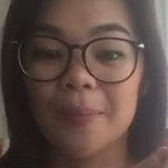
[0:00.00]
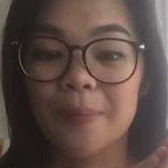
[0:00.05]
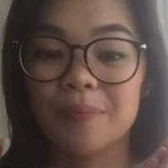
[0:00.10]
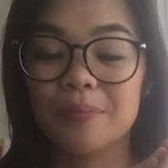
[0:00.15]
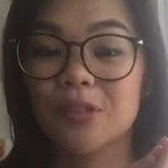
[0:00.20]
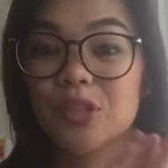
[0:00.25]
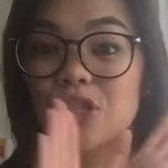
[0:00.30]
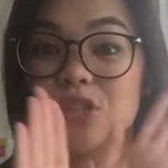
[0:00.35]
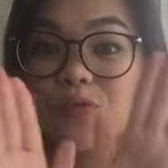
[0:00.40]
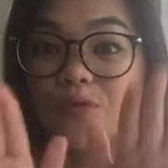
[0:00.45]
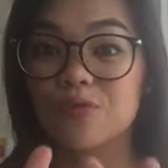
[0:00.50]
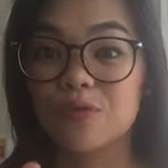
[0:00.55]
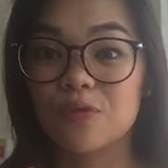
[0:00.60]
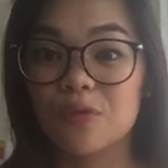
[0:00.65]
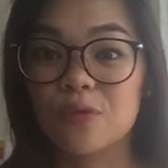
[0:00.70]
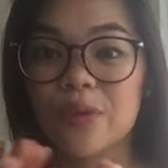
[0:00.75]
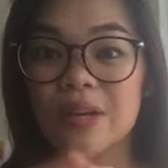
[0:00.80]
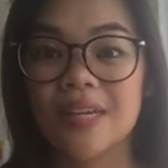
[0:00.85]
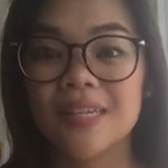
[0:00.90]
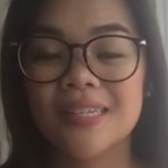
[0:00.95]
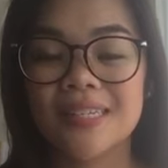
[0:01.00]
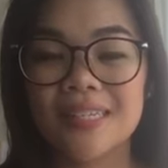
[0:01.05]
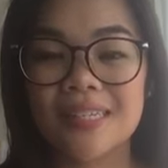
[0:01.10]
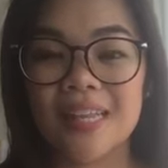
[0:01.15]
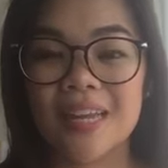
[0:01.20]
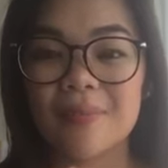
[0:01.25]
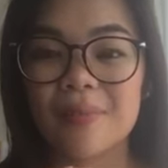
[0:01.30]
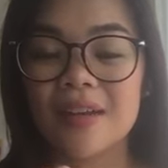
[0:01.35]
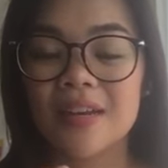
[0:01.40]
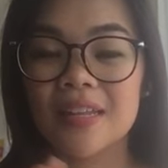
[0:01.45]
just quick
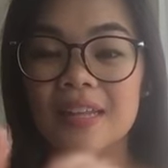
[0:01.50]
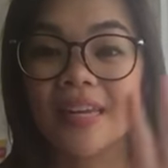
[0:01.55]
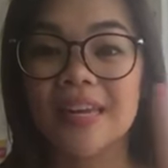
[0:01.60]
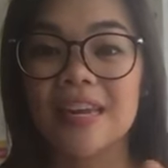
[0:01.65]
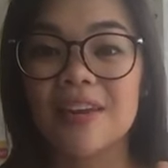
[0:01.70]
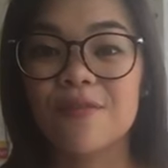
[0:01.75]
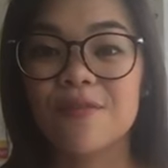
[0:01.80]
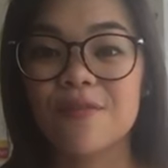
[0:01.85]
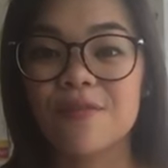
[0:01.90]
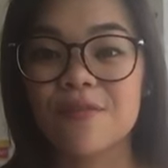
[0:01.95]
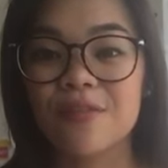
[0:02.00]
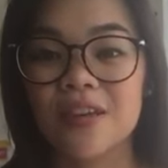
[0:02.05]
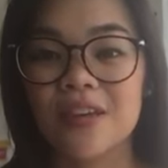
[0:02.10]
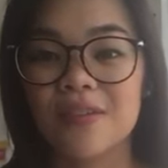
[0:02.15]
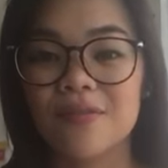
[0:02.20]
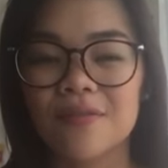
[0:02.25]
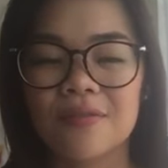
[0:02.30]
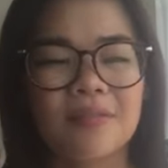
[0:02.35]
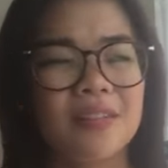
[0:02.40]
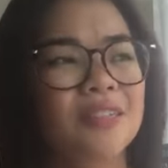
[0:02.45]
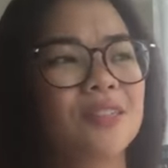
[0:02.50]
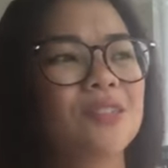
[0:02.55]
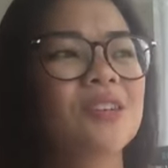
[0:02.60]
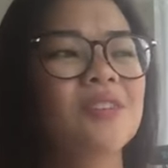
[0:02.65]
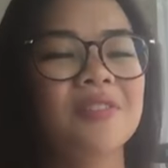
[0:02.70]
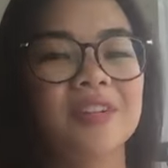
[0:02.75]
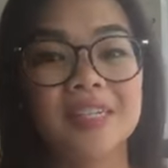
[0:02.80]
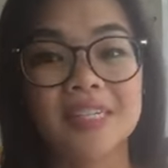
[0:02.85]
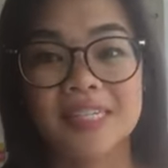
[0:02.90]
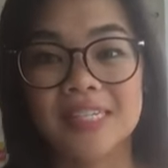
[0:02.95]
disclaimer: like if it's not even
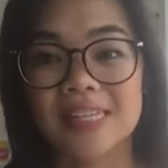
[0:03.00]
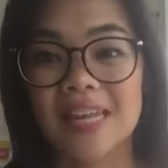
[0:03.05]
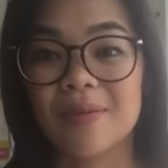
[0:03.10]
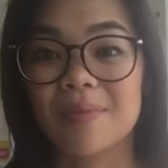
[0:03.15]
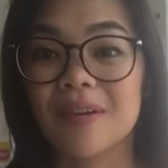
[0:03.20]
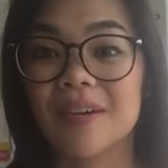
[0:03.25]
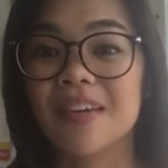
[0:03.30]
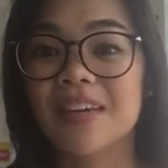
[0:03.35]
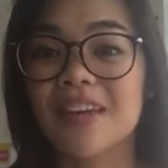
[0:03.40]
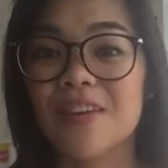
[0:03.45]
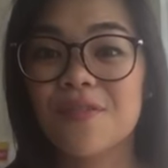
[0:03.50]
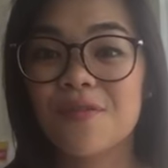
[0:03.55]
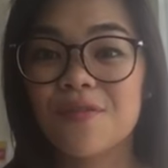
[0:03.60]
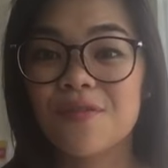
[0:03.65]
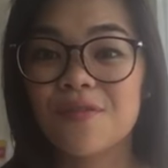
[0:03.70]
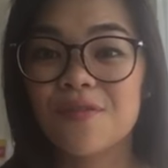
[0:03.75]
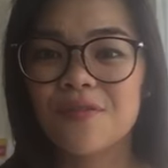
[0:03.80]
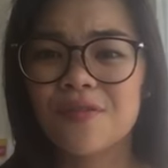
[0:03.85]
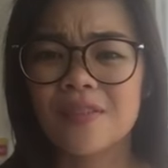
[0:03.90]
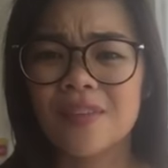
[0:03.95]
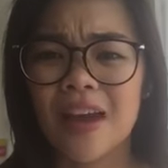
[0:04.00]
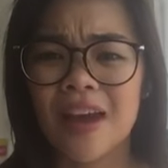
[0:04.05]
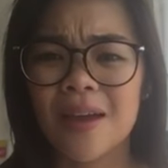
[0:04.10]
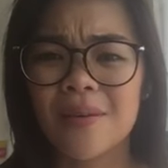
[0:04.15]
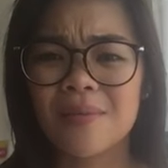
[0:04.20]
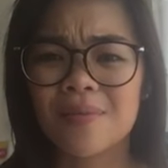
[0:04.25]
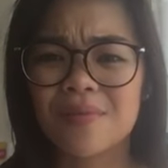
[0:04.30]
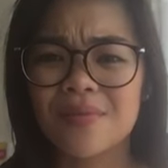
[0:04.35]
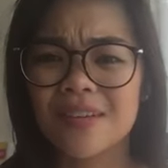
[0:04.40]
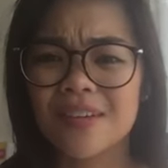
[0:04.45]
a disclaimer, if
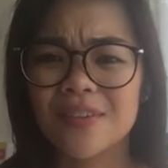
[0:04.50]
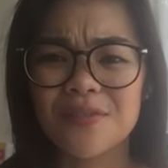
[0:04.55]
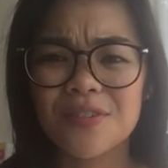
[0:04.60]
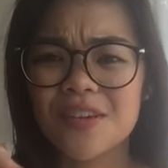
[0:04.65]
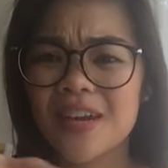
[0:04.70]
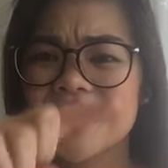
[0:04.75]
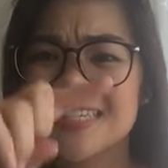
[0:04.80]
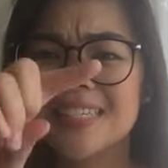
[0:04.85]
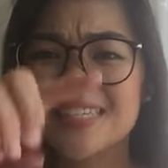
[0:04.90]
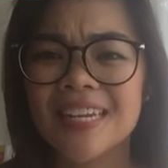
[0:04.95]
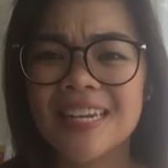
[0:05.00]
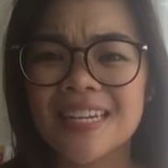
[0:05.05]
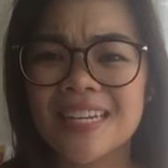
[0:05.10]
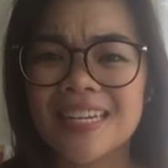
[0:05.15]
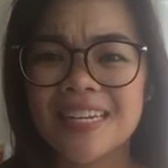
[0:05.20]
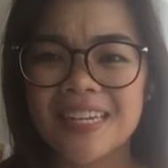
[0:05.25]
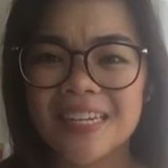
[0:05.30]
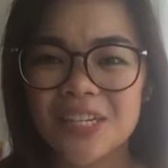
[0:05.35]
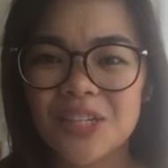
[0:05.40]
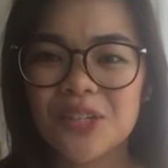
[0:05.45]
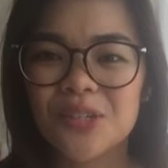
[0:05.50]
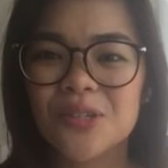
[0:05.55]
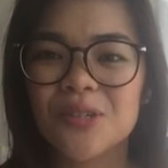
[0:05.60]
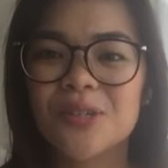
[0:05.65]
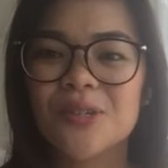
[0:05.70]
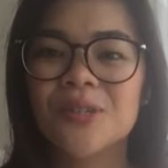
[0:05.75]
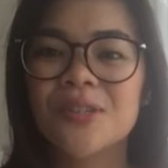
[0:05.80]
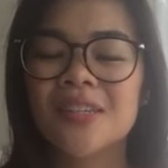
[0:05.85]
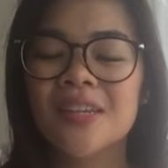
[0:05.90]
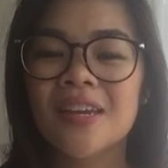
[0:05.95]
you guys see any
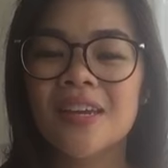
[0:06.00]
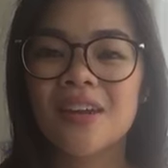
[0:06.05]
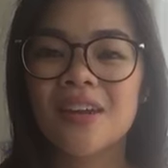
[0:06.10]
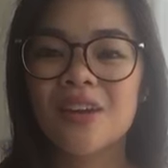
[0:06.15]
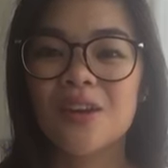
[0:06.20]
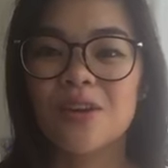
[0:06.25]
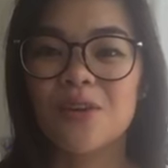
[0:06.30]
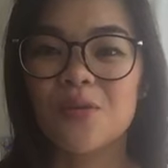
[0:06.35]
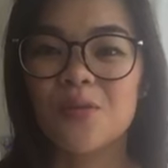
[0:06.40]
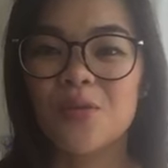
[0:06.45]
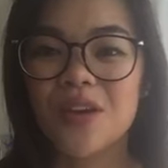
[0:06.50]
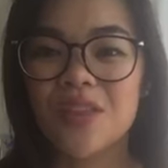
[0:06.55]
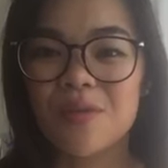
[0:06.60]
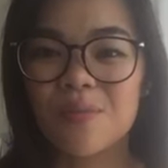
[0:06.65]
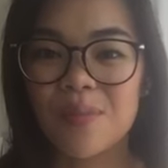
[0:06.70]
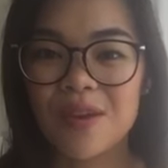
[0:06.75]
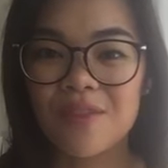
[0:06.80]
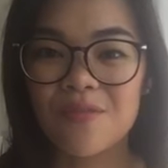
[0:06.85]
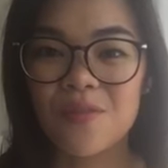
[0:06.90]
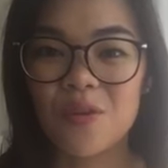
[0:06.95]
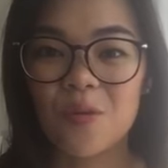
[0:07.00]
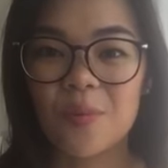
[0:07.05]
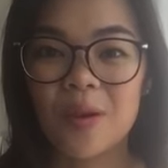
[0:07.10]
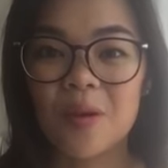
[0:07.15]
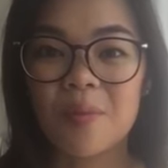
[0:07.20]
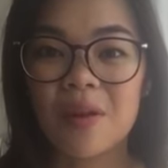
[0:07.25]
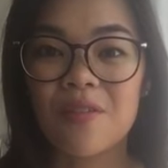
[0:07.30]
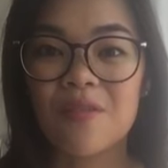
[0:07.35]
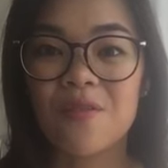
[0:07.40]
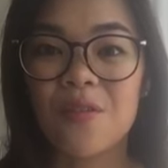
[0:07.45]
issues with me filming on
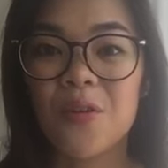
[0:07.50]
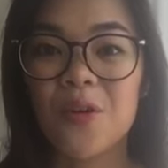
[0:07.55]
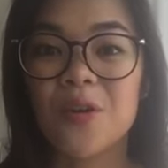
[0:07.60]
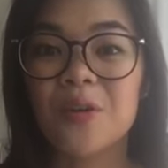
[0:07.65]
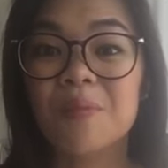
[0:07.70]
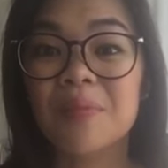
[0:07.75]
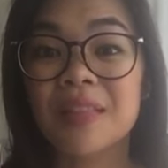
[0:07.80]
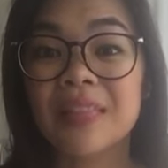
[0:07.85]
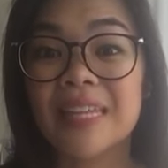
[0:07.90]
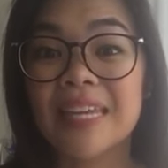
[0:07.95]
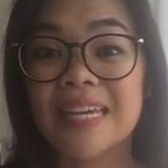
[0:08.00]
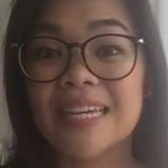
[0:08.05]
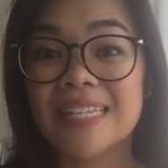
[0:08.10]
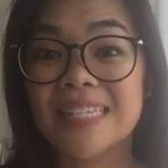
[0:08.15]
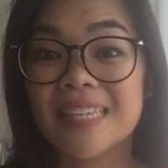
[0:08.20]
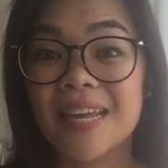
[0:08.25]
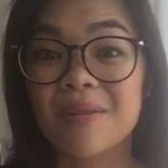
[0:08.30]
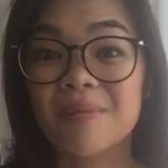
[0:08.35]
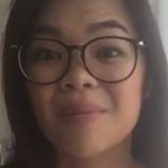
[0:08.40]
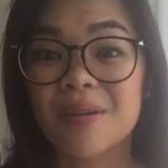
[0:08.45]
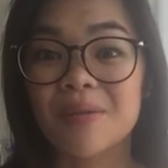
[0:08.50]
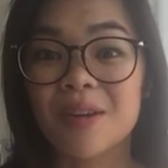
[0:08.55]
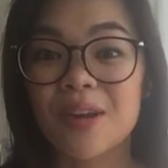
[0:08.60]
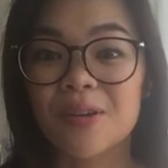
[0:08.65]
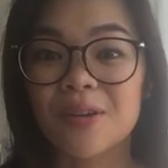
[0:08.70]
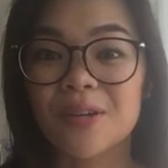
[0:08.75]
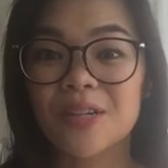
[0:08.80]
my phone, please let me know.